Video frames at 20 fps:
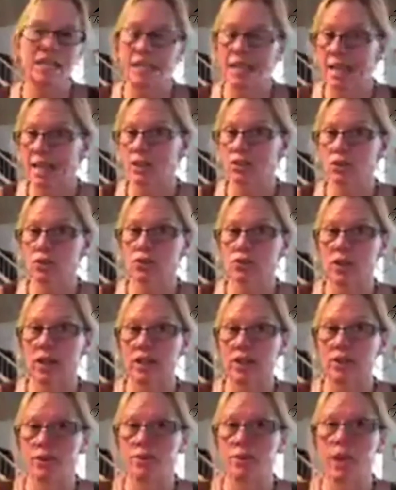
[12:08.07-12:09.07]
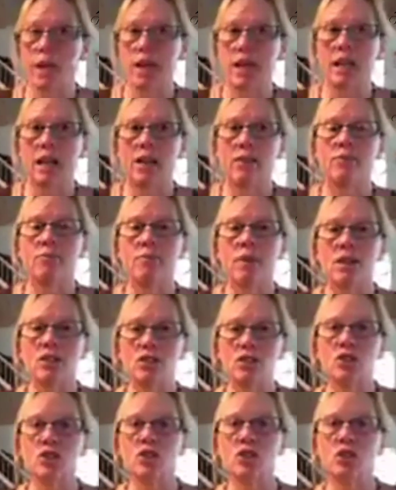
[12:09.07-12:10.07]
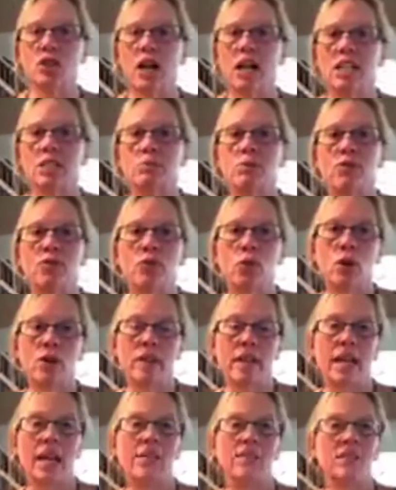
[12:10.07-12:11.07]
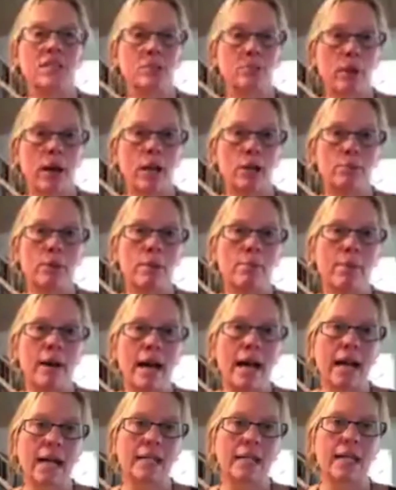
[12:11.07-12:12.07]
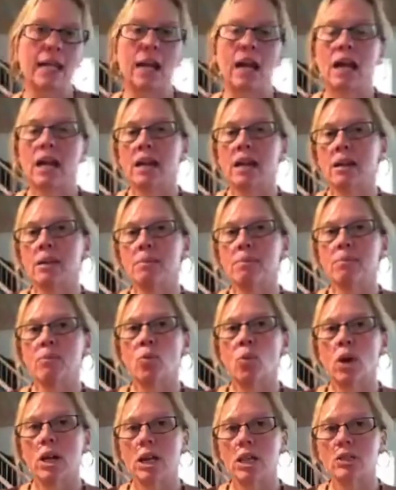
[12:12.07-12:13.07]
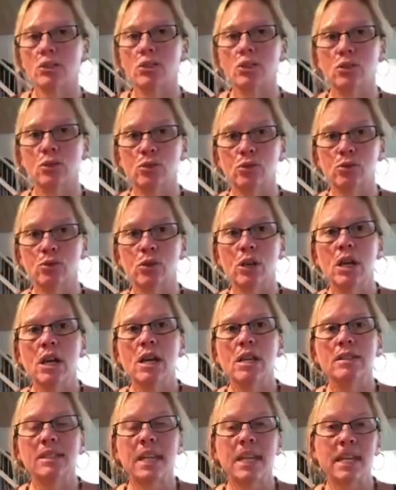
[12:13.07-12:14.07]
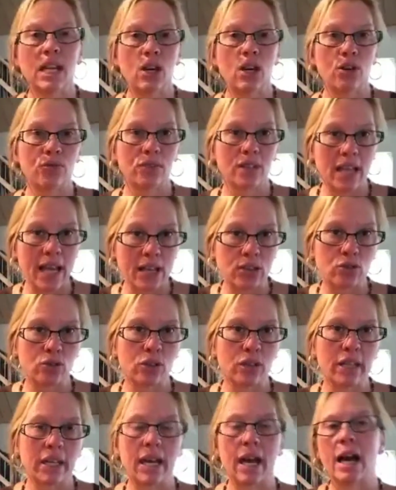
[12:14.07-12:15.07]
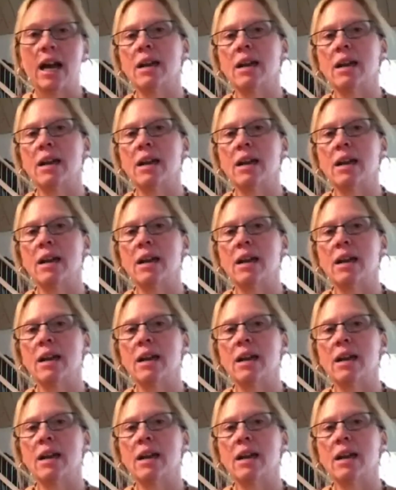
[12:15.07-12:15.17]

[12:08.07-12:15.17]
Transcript: is a cancer fighter, and I've mentioned to you guys before that I have a spot on my back that I am wanting to take care of naturally.